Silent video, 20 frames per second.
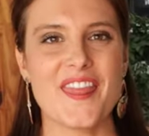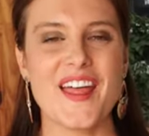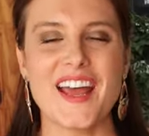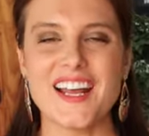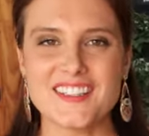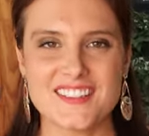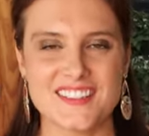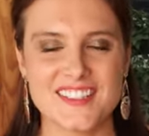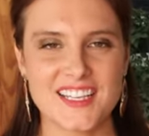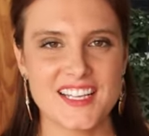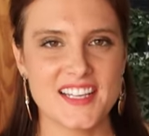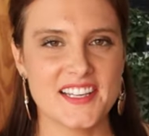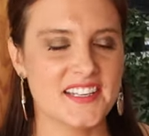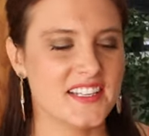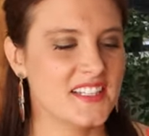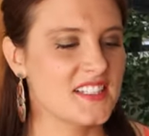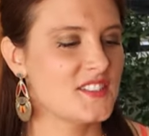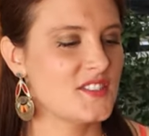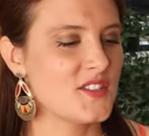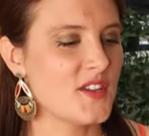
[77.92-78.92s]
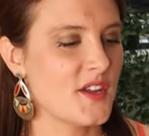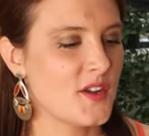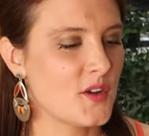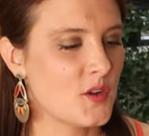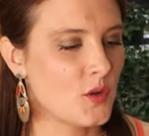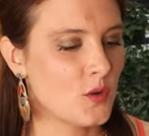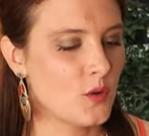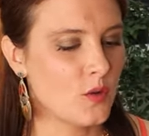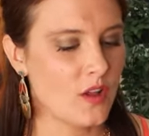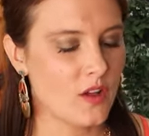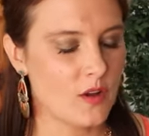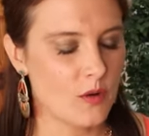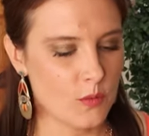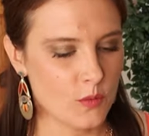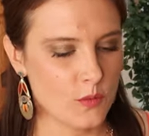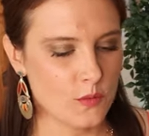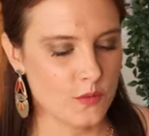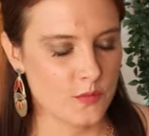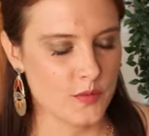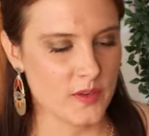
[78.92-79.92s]
that's the cleaning cycle
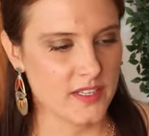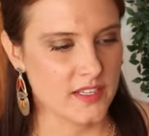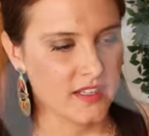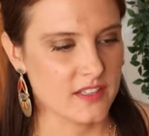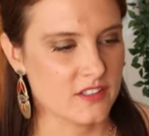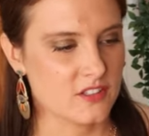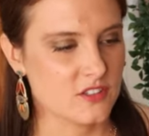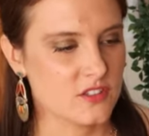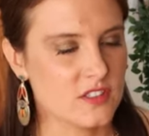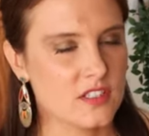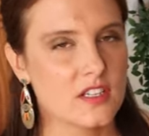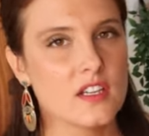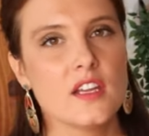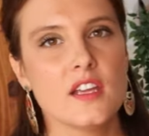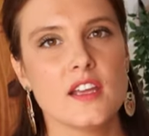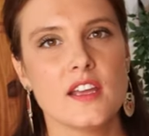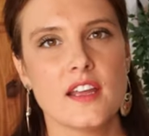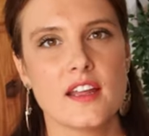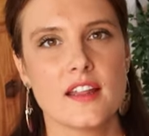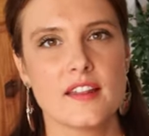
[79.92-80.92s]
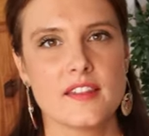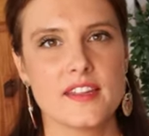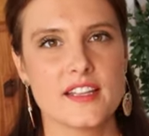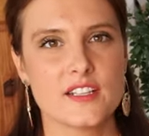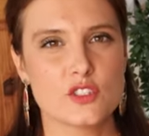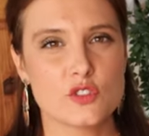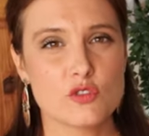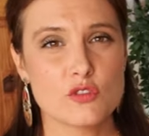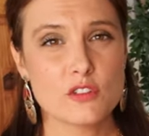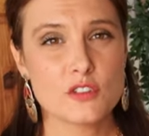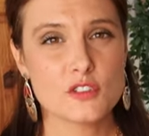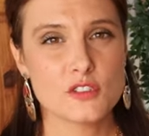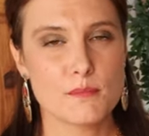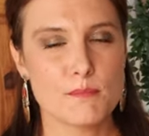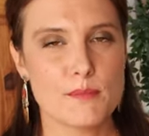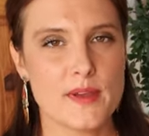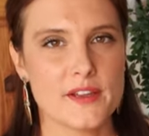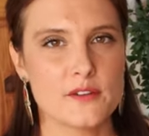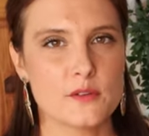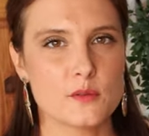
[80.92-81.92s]
all finished. The
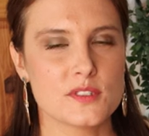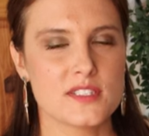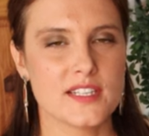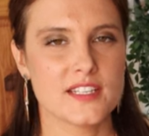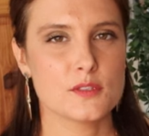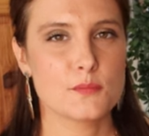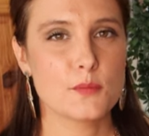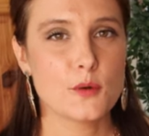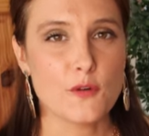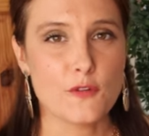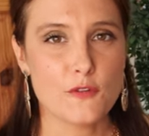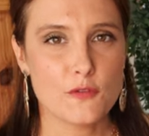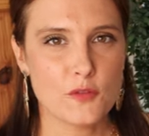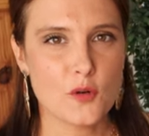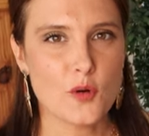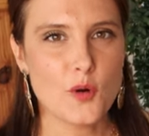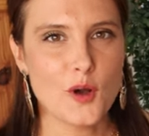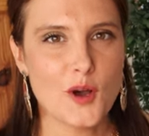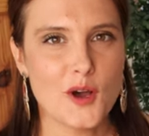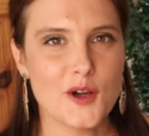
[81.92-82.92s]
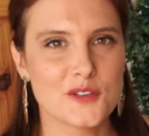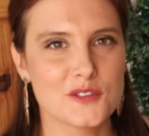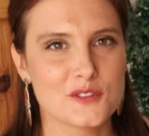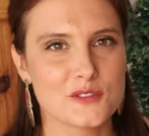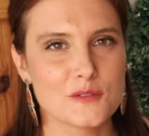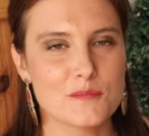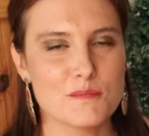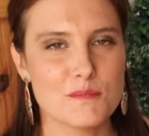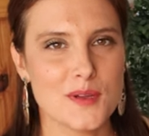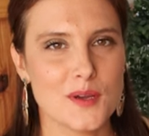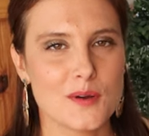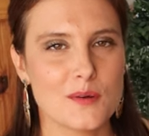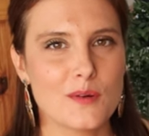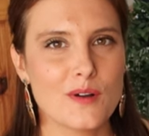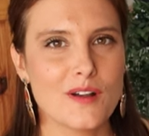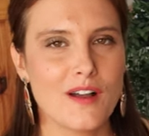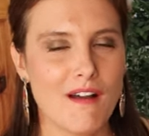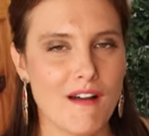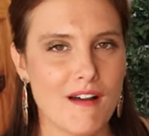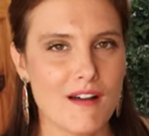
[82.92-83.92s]
instruction manual said to put a
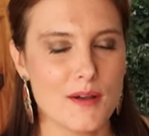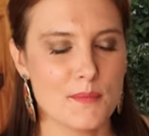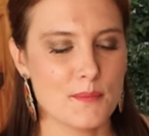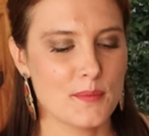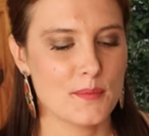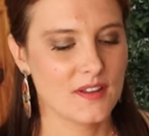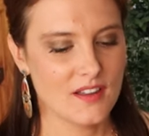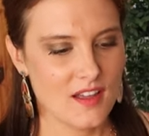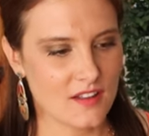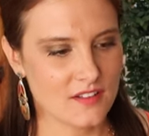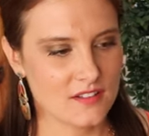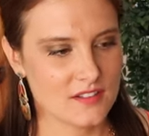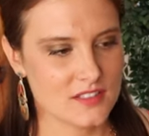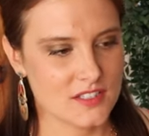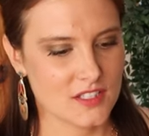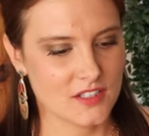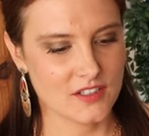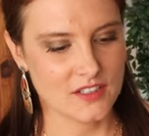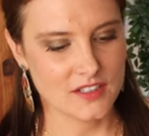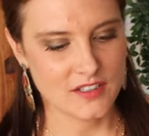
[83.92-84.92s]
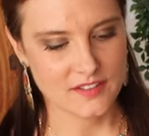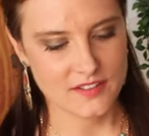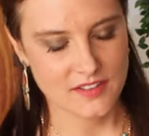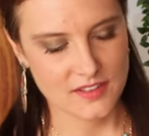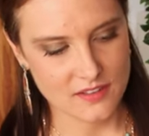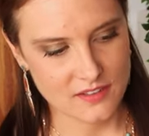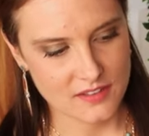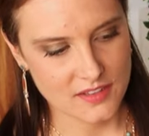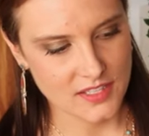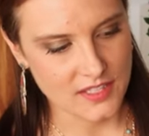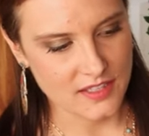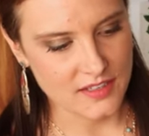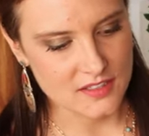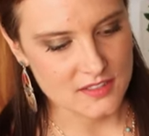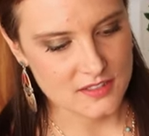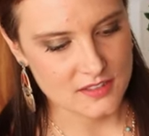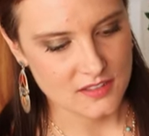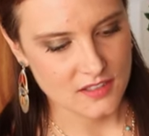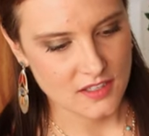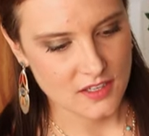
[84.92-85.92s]
400ml cup under
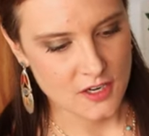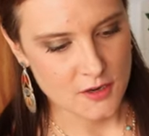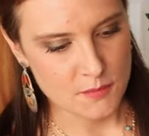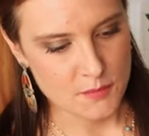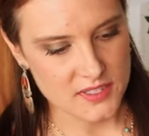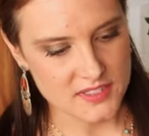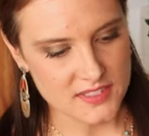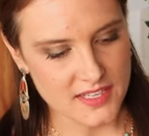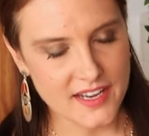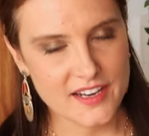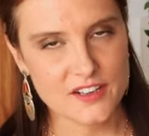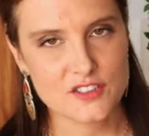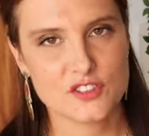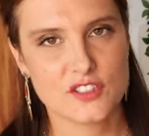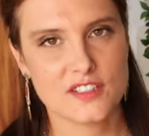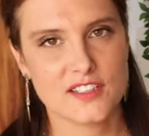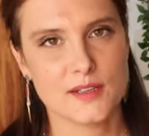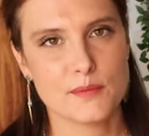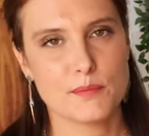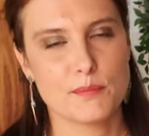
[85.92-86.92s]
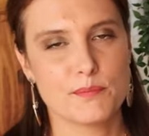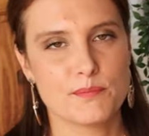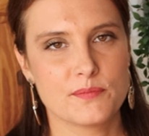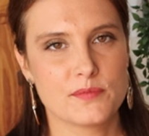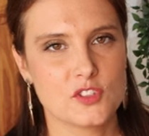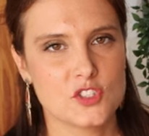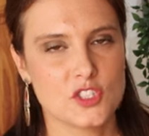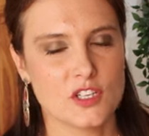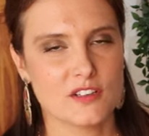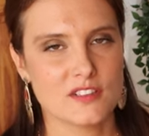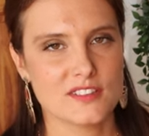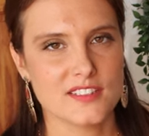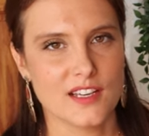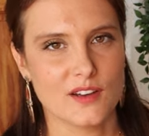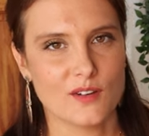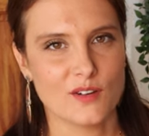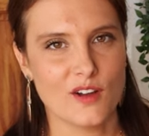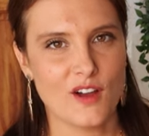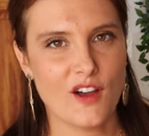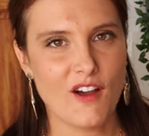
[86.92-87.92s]
this, but actually chucked
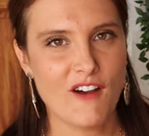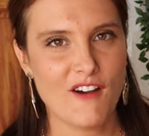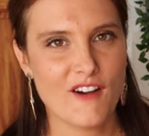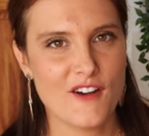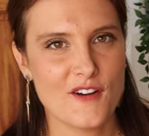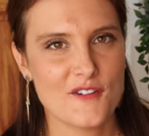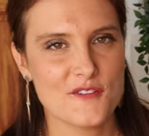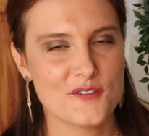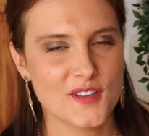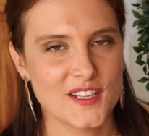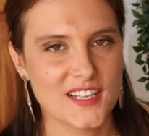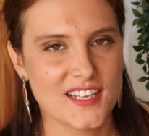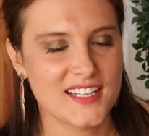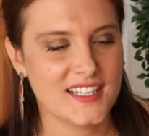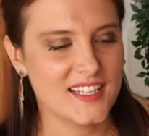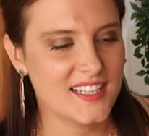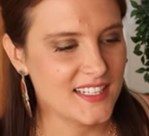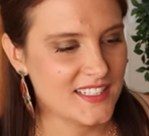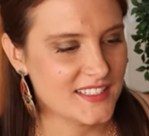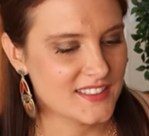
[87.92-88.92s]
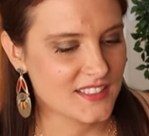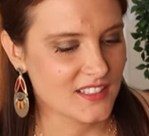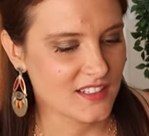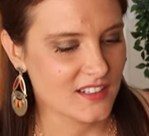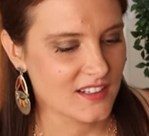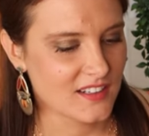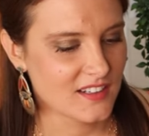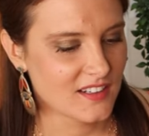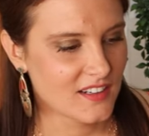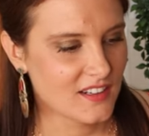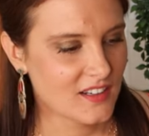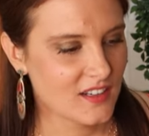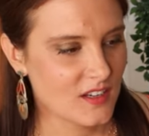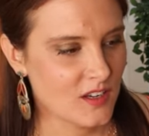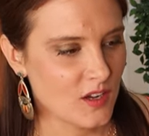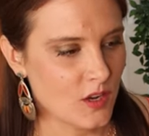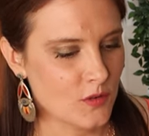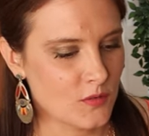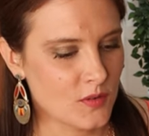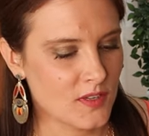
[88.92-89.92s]
out half a litre
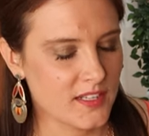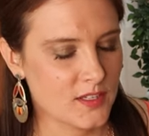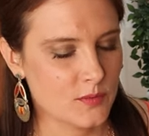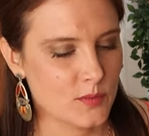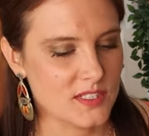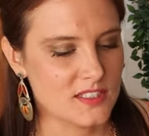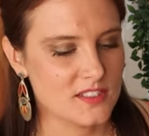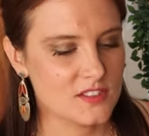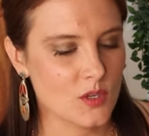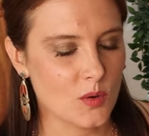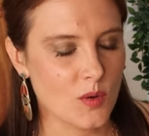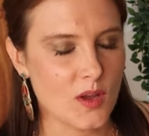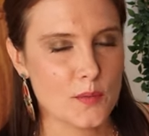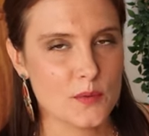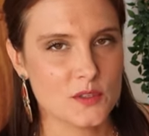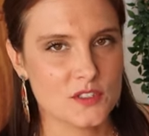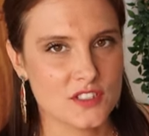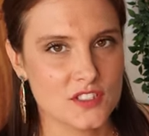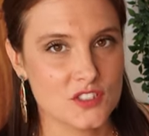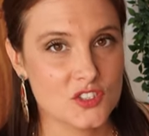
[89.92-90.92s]
of liquid. So I would